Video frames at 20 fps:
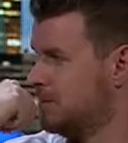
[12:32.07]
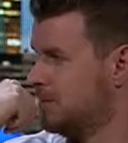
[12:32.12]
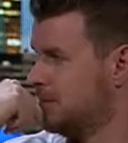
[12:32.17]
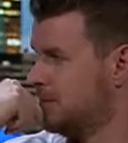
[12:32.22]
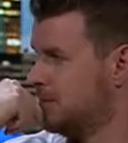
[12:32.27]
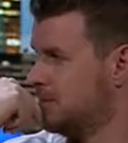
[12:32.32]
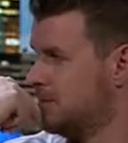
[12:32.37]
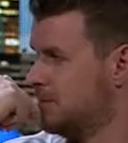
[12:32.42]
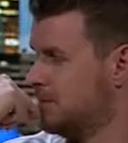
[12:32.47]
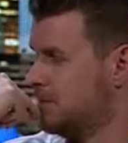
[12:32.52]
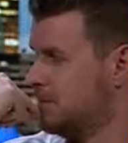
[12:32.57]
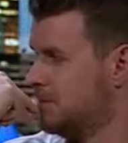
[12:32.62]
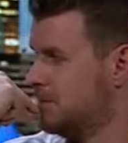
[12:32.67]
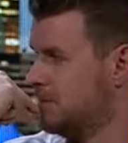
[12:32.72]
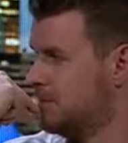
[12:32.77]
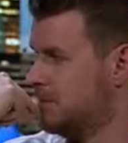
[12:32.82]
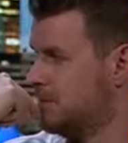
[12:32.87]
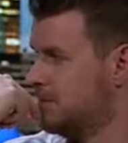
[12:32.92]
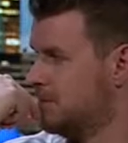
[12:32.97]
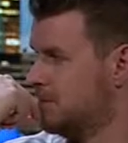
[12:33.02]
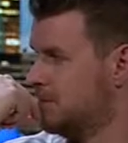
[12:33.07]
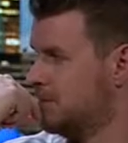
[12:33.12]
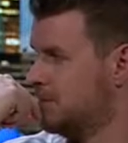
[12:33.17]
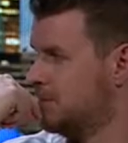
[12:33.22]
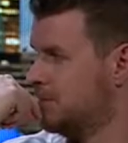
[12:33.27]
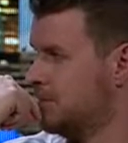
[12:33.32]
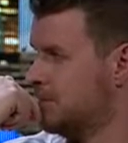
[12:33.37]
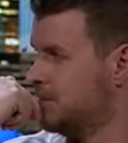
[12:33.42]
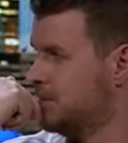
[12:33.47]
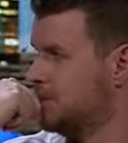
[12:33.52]

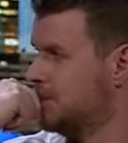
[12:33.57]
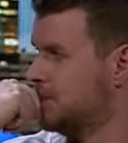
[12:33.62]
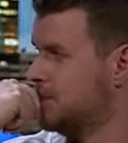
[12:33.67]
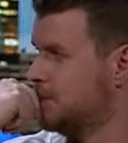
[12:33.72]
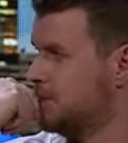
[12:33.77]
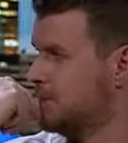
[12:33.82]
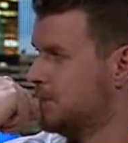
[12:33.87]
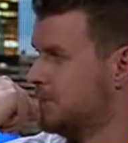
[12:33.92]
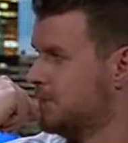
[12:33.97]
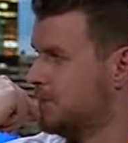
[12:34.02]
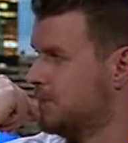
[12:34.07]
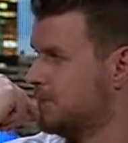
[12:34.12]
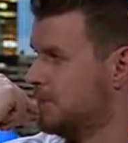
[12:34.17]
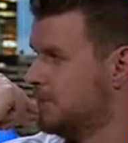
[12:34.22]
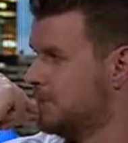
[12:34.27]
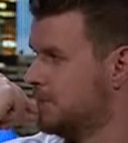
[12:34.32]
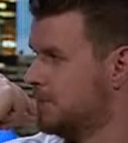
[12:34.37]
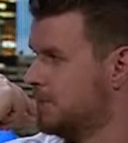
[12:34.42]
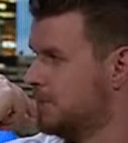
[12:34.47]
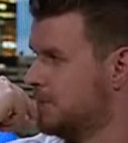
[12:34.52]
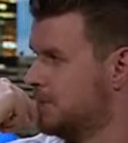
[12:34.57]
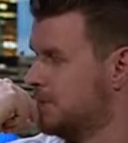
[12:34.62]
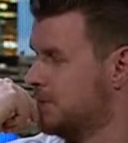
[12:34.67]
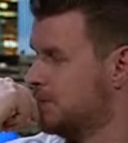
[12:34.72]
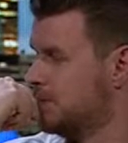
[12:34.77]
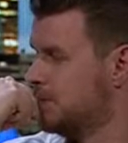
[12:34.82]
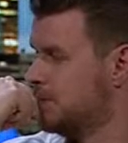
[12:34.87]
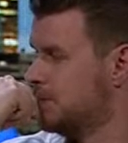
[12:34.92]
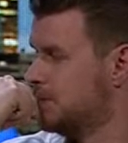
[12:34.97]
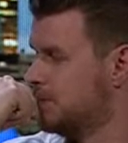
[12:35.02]

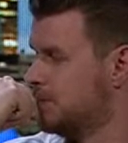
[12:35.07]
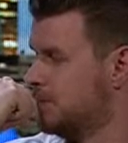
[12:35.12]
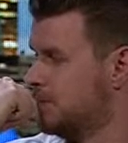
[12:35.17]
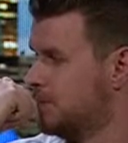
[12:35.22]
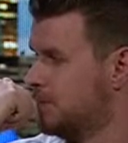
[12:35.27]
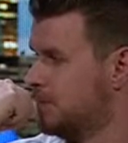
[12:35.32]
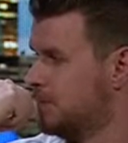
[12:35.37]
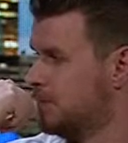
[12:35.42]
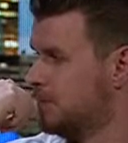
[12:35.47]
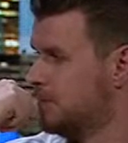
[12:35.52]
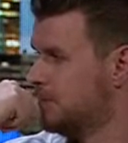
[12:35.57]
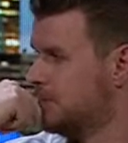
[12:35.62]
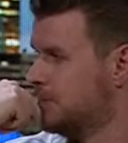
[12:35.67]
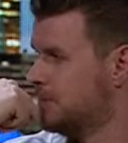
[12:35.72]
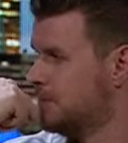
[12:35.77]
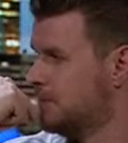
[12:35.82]
This person isn't speaking.